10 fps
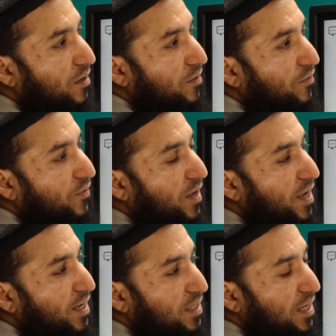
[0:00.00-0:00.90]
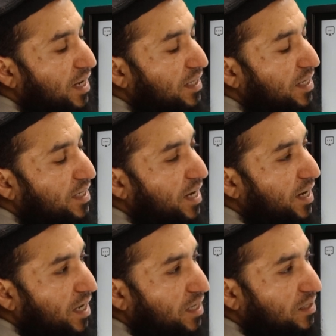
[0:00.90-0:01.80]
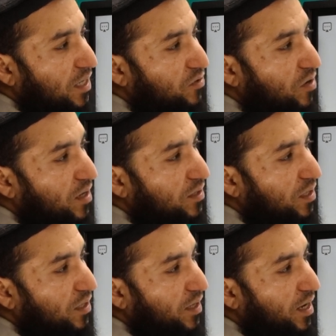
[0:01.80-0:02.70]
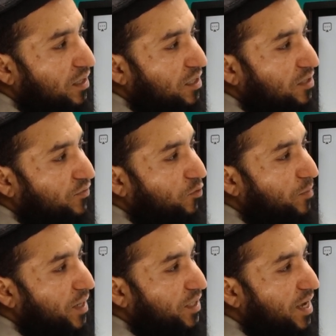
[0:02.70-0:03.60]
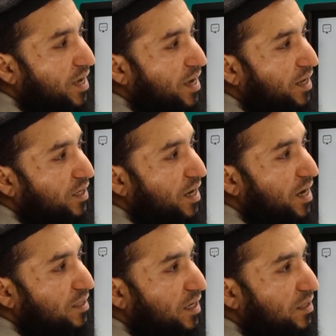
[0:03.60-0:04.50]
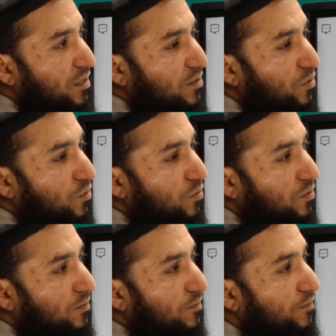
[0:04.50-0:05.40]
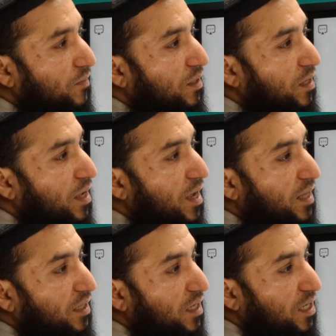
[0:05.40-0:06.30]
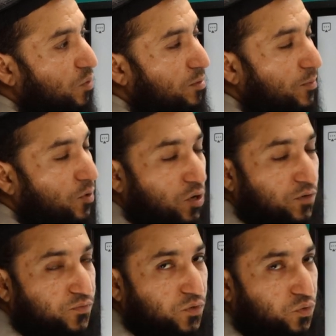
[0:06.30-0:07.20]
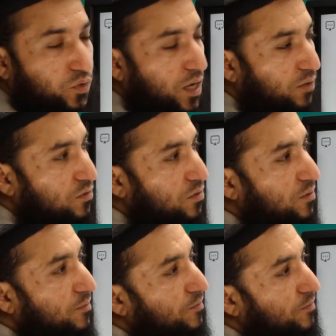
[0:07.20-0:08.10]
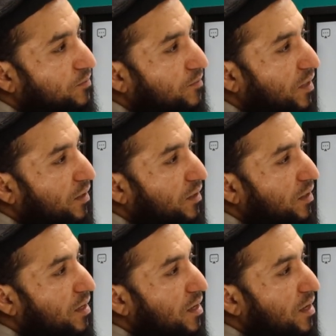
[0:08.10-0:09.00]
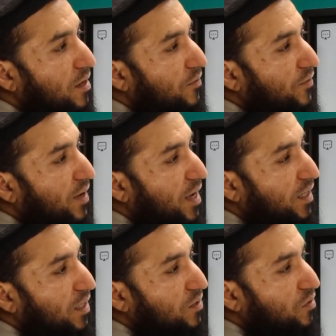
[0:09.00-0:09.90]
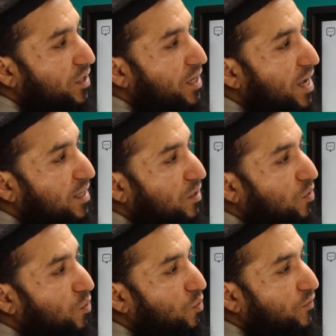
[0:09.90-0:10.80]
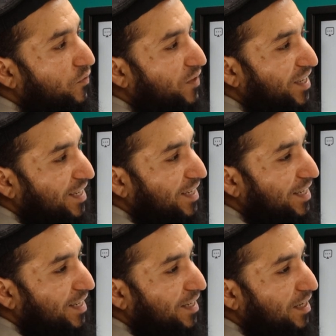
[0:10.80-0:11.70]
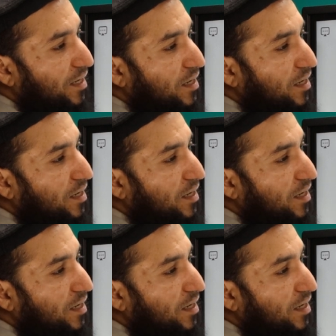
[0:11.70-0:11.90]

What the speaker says: Fa is a light letter, it has kasra underneath, and it is followed by ya, and ya has a hidden sukoon, and it will be prolonged for 2 counts. Fa kasra ya sukoon fi.